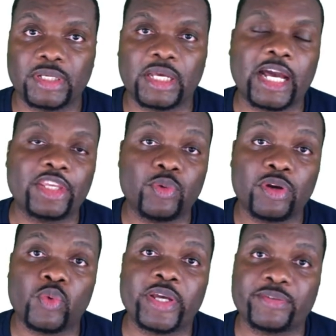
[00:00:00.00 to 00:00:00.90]
and you want to
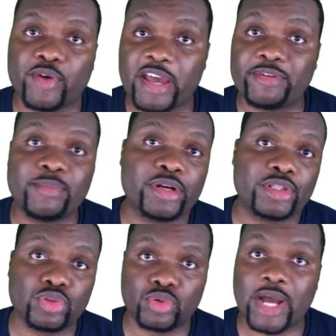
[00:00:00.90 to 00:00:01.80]
wait for everybody
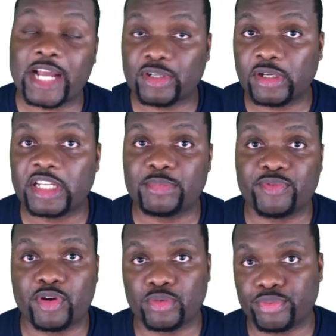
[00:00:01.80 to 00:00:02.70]
to acknowledge
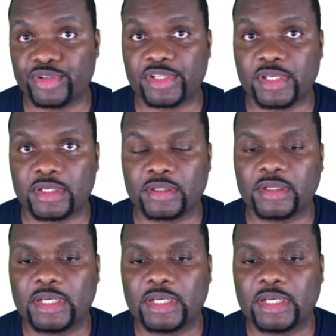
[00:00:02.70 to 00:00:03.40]
before you proceed,